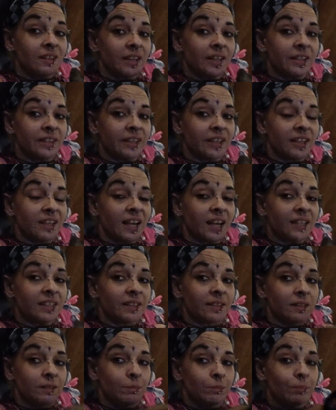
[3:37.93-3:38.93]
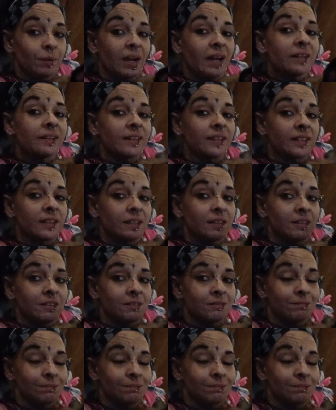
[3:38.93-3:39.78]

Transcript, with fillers: and neglected badly.